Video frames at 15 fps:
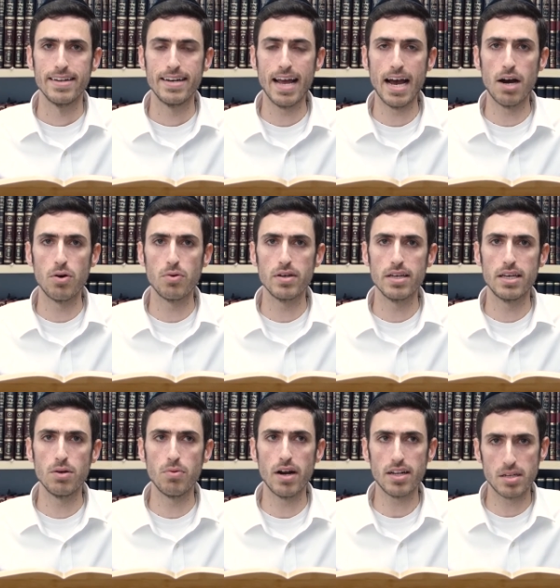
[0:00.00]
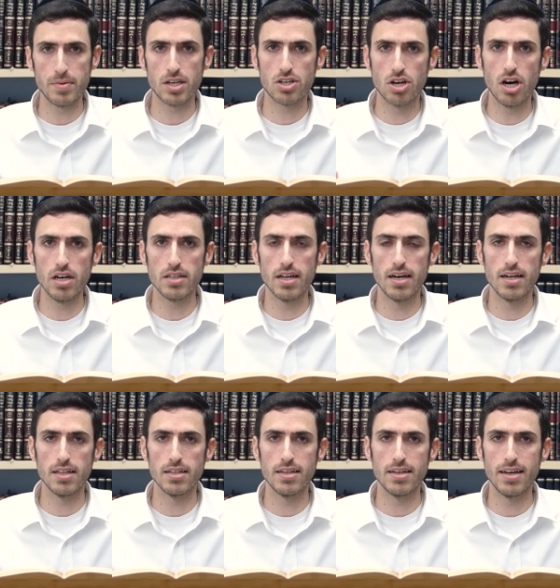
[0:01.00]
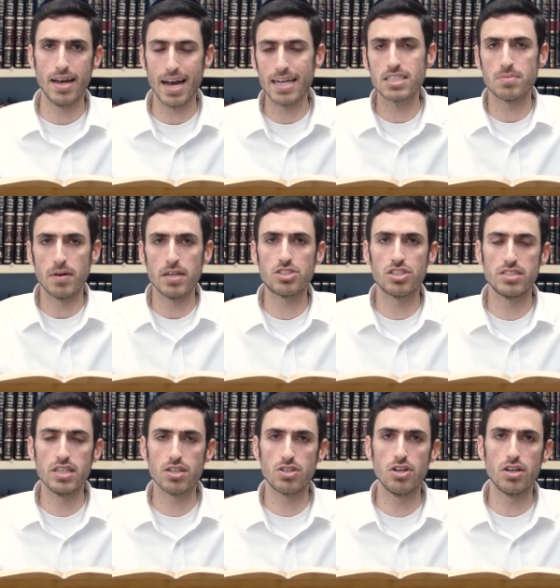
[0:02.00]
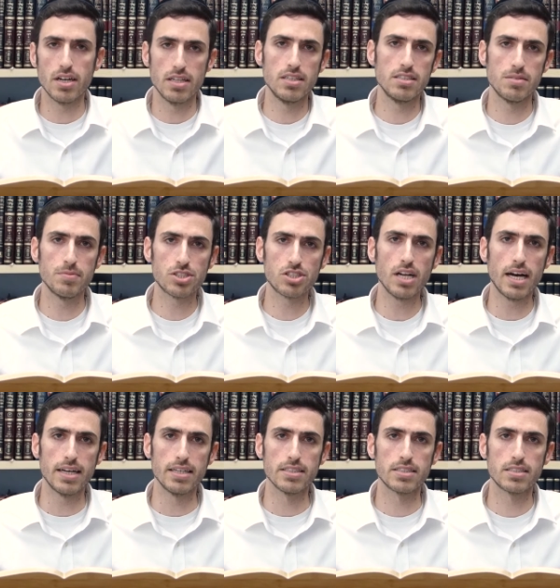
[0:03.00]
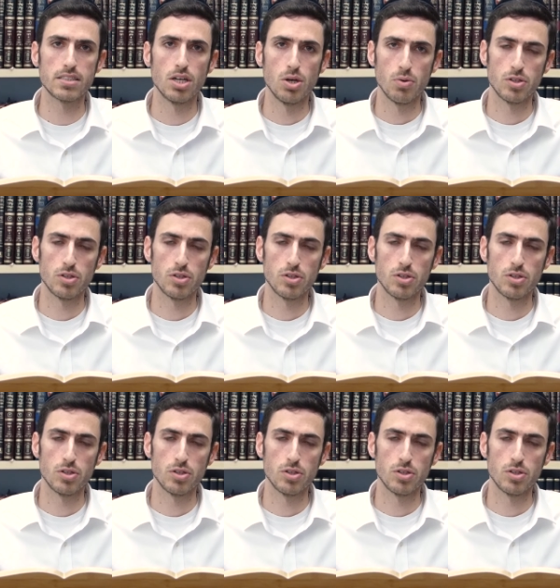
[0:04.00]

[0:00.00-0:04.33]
Now, he wanted to be koilel as much as he could in these Mishnayos,